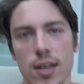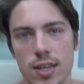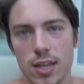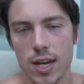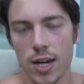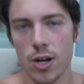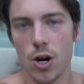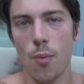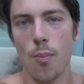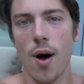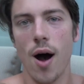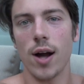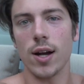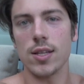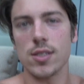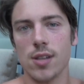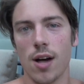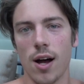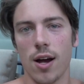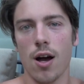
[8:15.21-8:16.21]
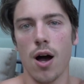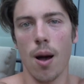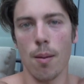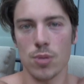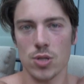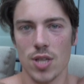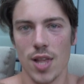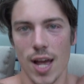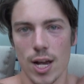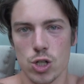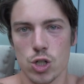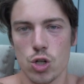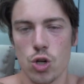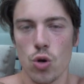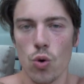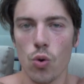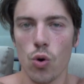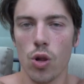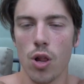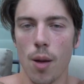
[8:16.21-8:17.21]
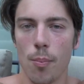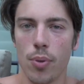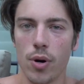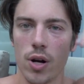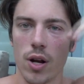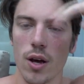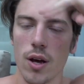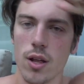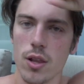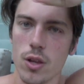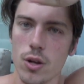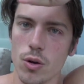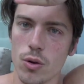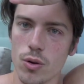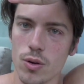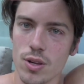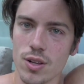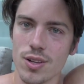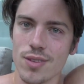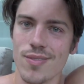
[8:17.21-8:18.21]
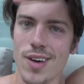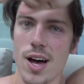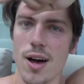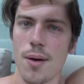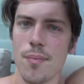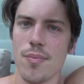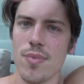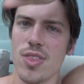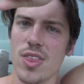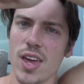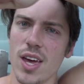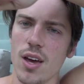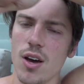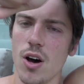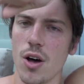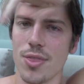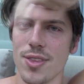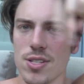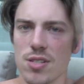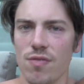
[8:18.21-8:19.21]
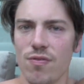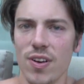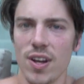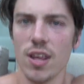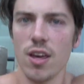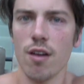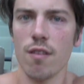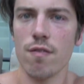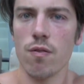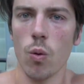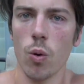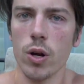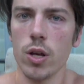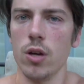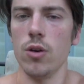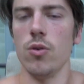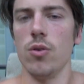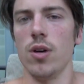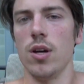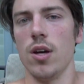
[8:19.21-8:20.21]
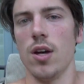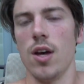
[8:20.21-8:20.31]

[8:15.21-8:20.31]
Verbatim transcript: Kinobody.com slash tool. I'll put a little um, thing on this video for you.